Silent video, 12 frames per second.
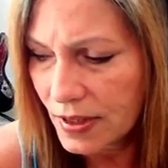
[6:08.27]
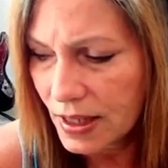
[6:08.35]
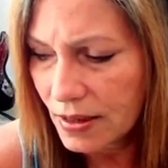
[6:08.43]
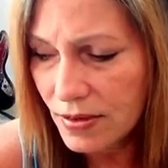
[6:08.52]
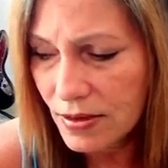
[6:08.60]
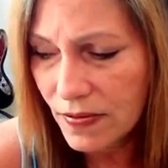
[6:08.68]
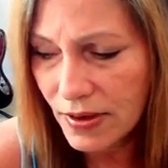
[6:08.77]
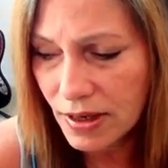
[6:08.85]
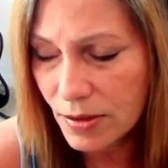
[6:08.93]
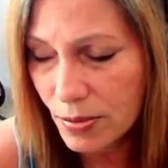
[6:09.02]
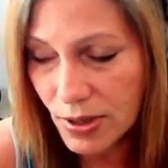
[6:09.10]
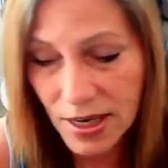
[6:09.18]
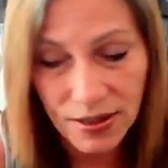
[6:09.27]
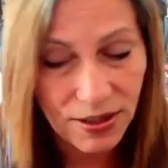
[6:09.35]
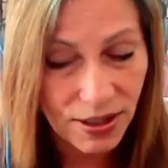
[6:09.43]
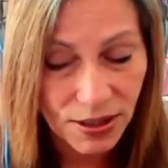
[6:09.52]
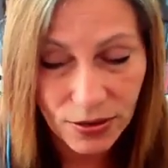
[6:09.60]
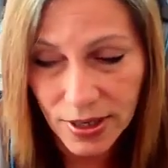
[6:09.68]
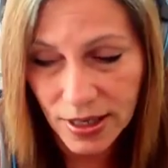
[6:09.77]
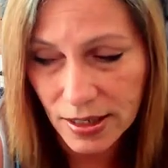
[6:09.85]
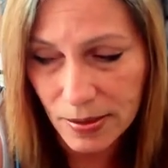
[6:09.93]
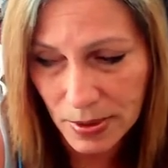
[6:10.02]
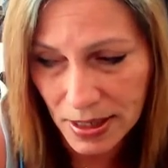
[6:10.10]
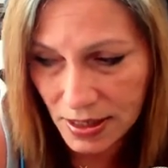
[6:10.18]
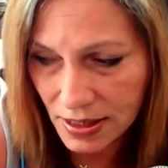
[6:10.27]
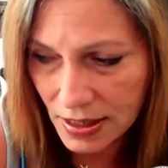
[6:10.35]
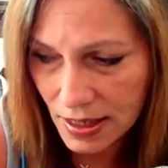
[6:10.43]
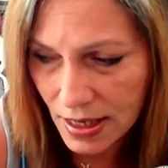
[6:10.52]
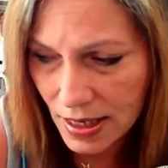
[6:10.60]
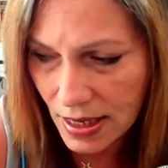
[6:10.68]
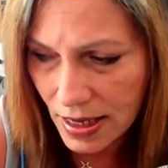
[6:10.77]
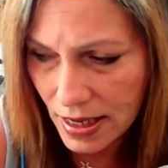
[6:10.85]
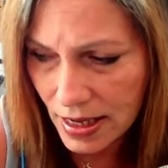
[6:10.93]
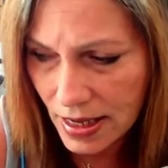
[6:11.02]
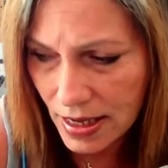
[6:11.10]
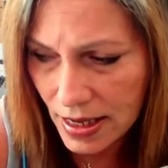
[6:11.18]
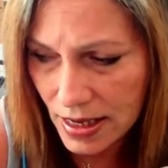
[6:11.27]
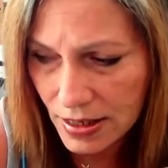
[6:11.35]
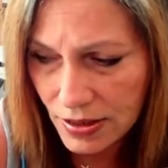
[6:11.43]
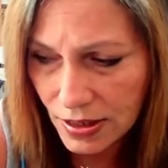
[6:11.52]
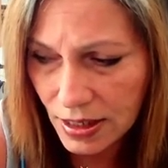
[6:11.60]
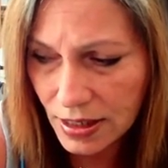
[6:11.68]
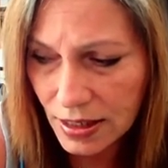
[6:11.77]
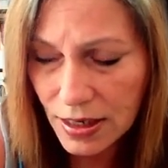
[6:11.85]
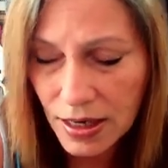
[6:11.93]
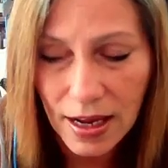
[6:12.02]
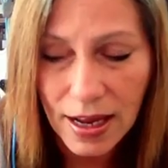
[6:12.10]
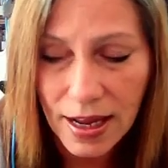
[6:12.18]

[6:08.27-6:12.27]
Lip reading: I don't know if I'm going to pronounce this correctly, but it's Anyukadanova.